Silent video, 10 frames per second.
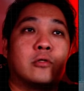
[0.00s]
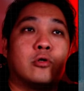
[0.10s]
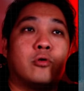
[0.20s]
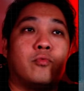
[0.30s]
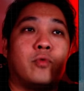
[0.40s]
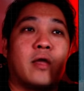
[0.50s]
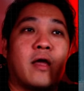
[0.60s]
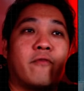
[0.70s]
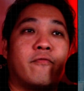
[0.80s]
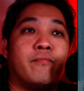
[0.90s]
So we
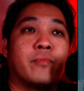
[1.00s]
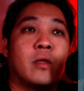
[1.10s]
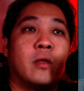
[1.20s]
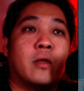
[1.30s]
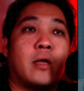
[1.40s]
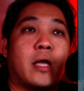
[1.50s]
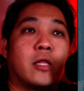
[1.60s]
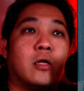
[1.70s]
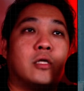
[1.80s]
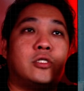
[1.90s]
have
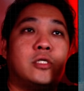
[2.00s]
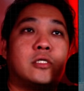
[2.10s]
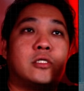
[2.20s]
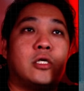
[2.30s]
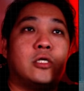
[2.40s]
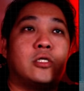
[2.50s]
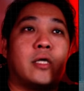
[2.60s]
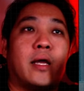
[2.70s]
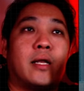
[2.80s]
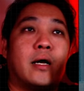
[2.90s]
acknowledged this change,
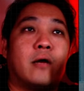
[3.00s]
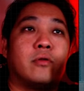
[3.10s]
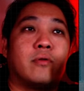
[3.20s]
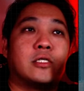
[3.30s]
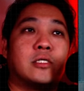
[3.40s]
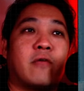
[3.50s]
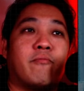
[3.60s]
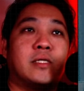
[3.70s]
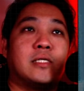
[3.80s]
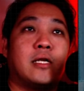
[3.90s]
and now the Russians have
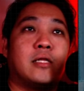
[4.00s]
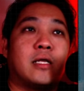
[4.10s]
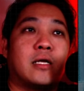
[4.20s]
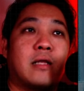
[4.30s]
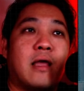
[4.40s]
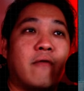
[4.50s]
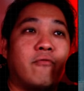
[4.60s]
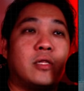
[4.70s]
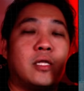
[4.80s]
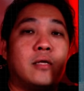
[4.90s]
basically taken
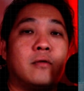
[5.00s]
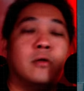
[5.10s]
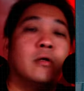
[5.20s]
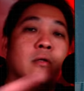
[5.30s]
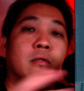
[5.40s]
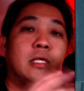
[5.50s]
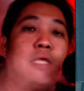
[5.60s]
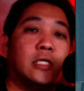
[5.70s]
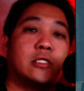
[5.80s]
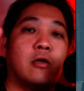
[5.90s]
everything
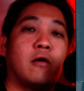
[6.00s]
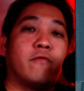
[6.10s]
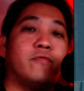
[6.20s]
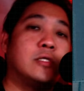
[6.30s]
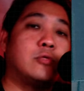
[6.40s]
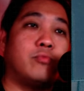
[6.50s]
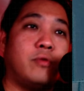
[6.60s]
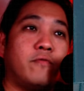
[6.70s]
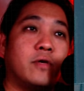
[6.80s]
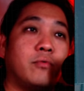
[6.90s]
east of this
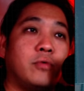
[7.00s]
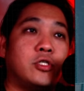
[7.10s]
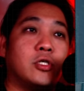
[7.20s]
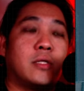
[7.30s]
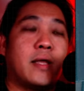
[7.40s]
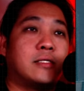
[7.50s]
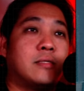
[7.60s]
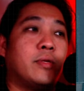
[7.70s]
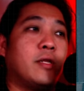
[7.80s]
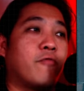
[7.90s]
river region at
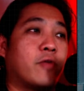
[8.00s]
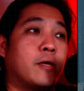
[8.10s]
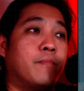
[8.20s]
Semenivka.